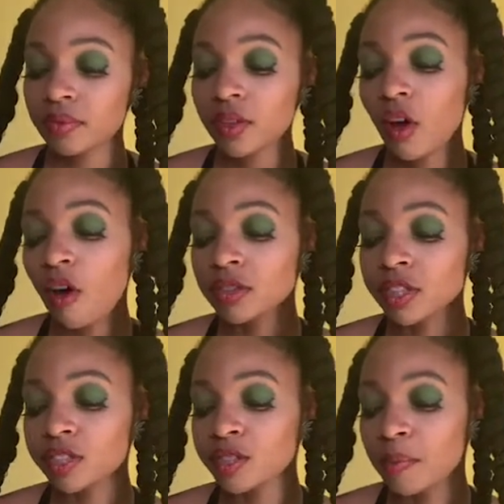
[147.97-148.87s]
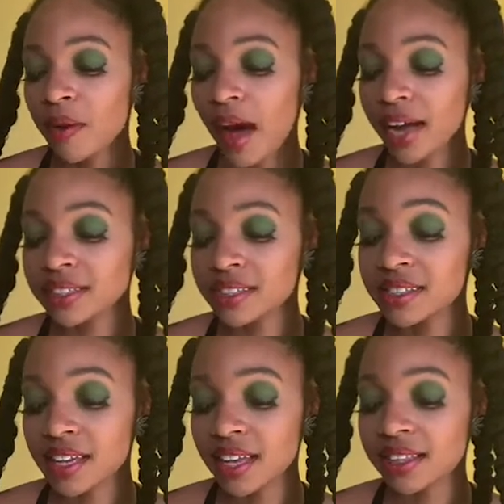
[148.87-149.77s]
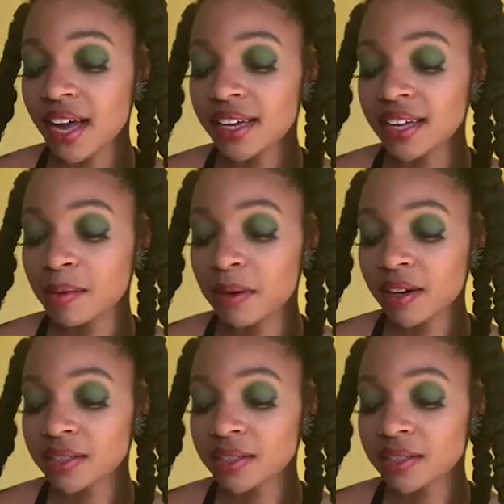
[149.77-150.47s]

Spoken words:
Ultra Triple Action Skin Lightening Post